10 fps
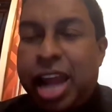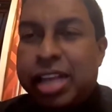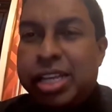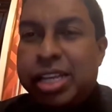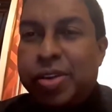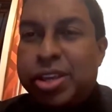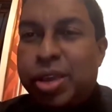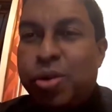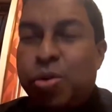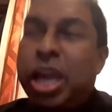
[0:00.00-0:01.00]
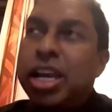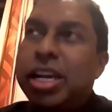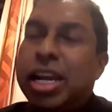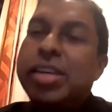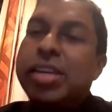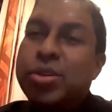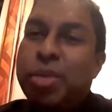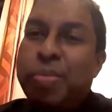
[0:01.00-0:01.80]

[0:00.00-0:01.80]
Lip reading: And you might listen to the